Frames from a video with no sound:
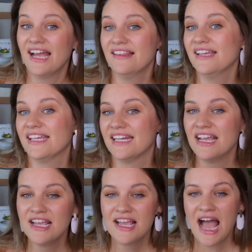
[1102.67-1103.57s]
I like it.
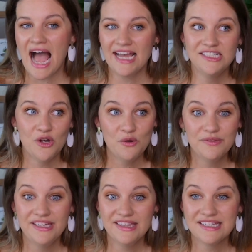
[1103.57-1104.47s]
I don't
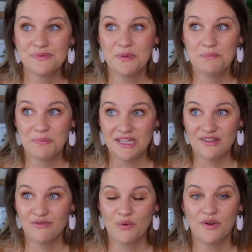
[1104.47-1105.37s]
think this would be
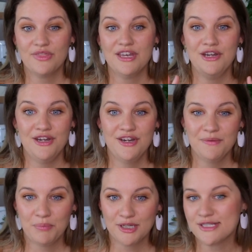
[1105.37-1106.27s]
for the
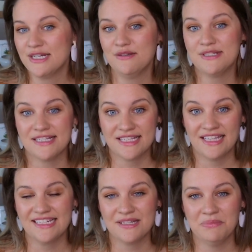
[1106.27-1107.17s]
person who doesn't
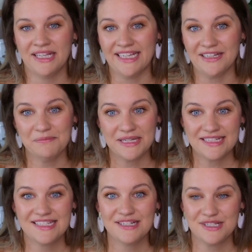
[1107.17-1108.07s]
like to plan
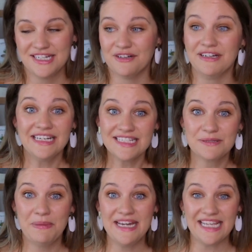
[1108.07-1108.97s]
because here's the deal. It is
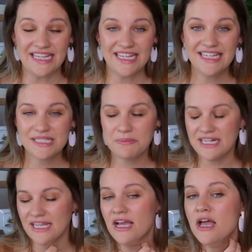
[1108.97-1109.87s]
spendy. It is spendy.